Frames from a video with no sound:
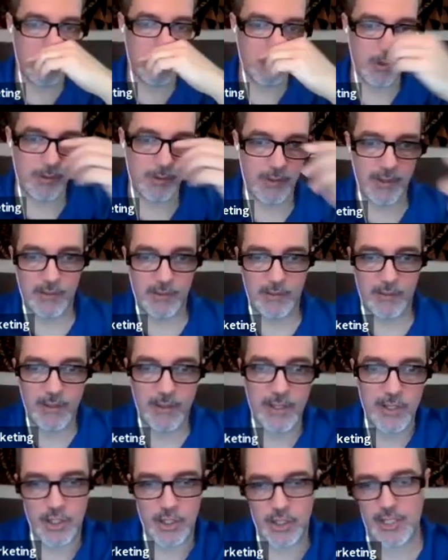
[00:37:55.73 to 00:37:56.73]
she wrote
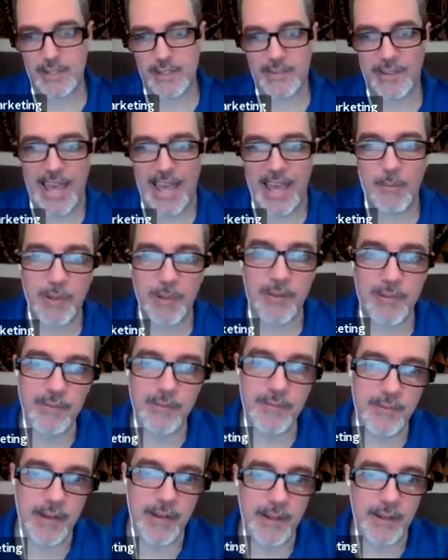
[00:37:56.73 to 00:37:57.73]
this Sheets
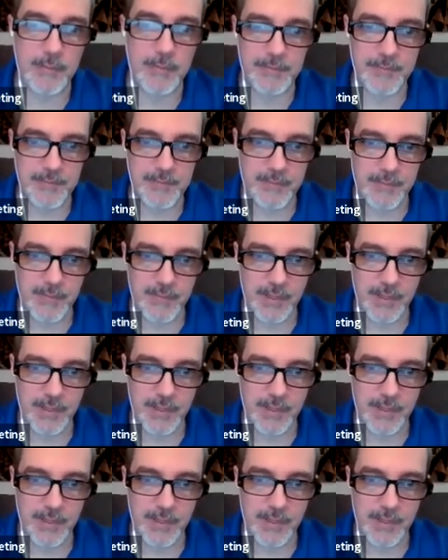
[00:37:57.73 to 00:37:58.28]
Happen file.